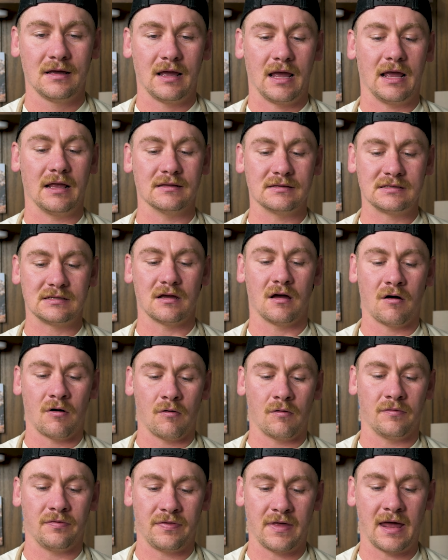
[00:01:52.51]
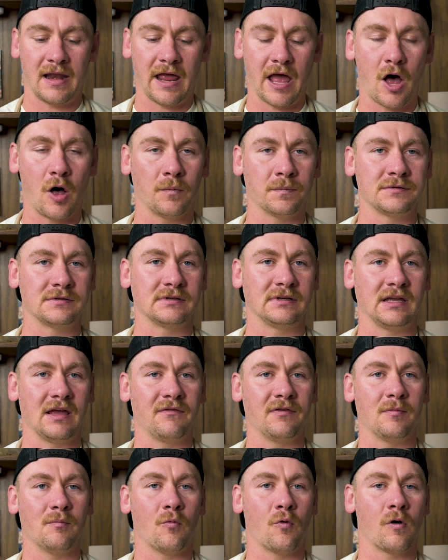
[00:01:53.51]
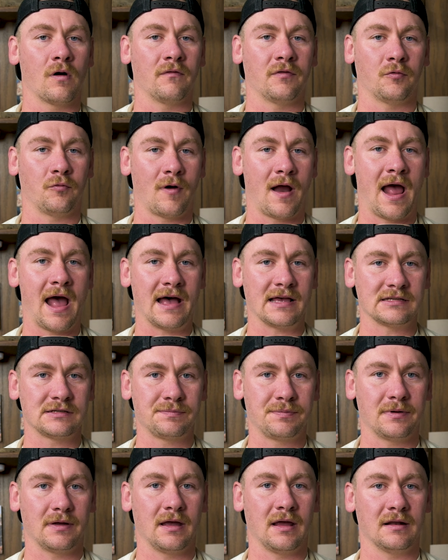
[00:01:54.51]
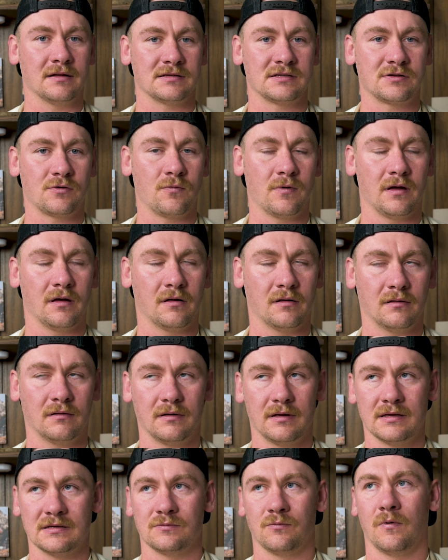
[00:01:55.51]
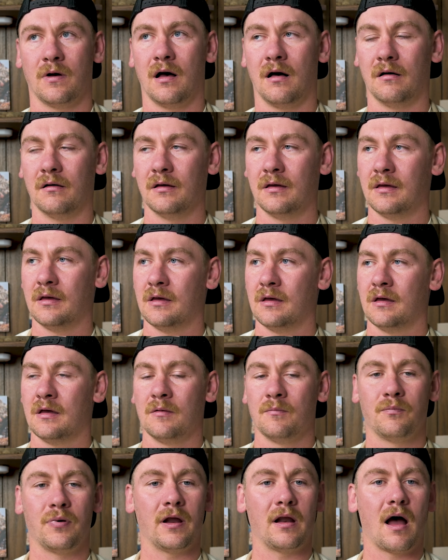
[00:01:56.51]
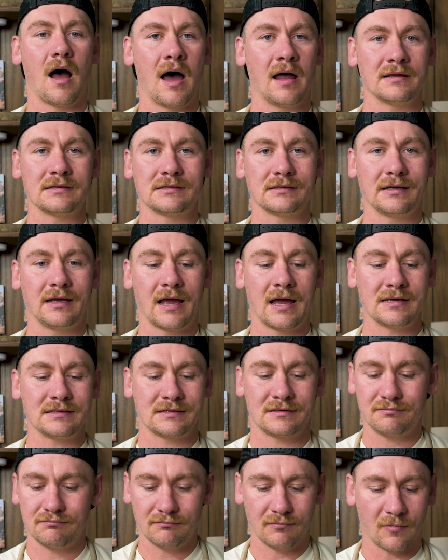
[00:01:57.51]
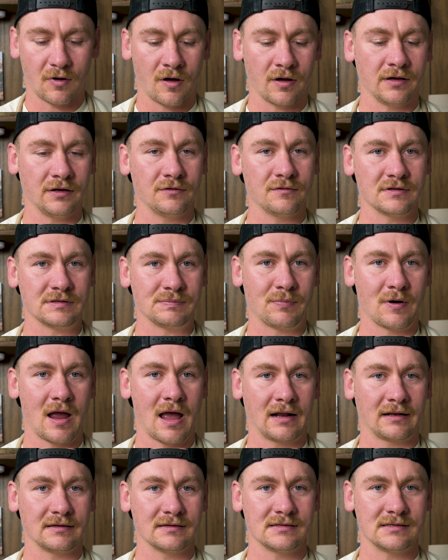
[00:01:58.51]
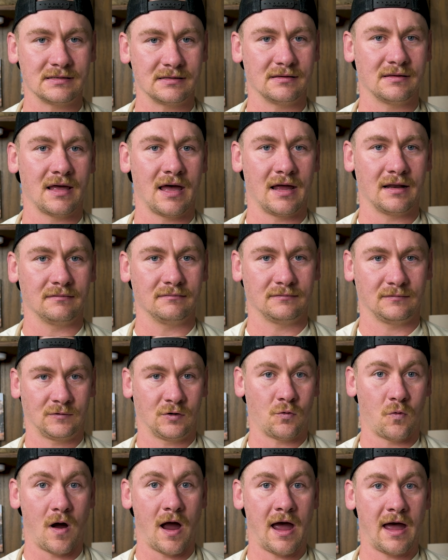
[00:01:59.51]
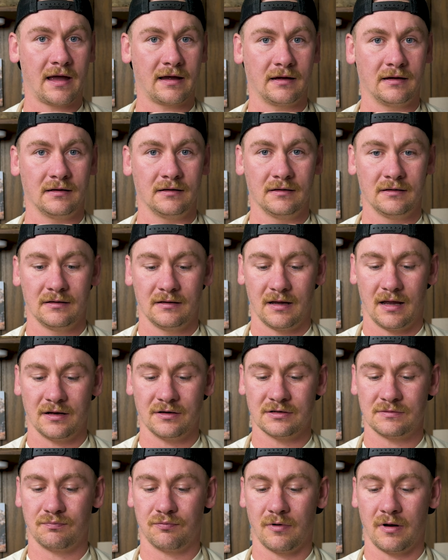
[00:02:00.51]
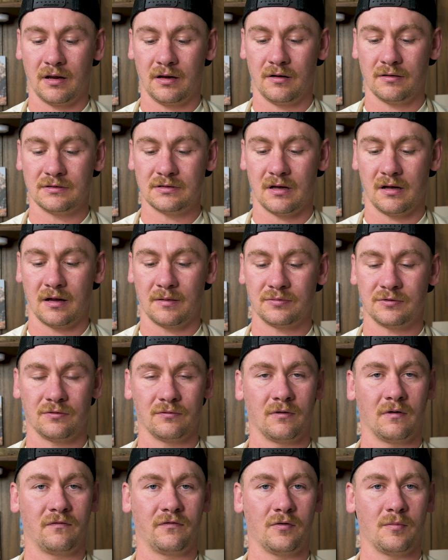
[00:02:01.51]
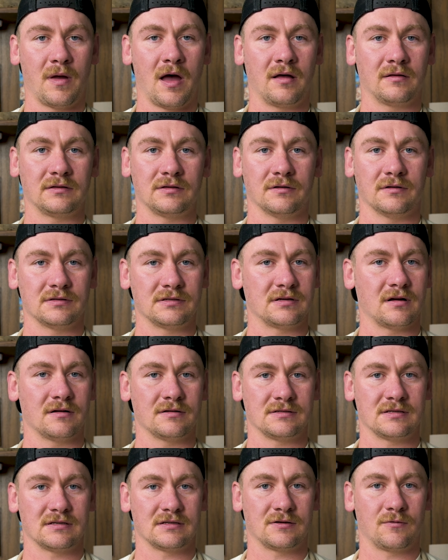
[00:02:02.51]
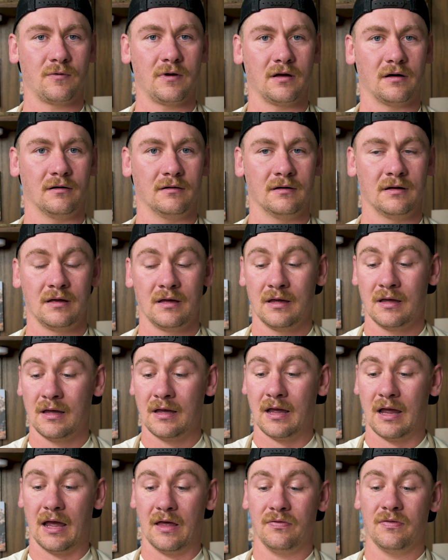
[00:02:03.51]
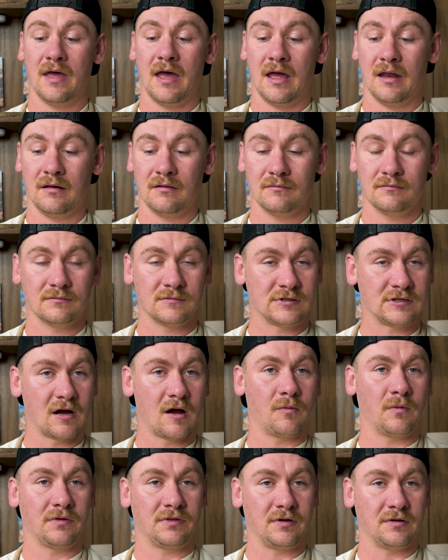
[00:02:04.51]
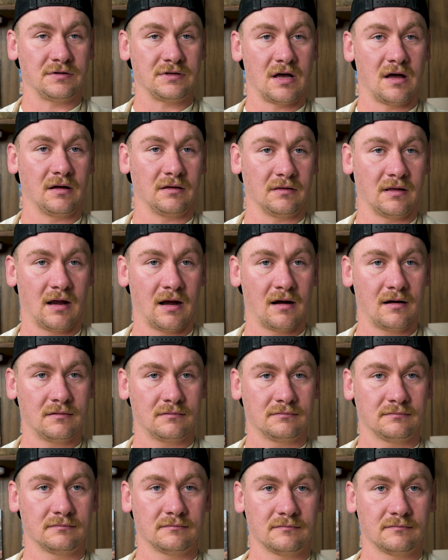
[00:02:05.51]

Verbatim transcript: And so that helps give it more of a rasp and a squeal as well. But honestly, guys, all you do is practice that quack and just bring your tongue up to the roof of your mouth till it starts to squeal. And then start with your tongue there.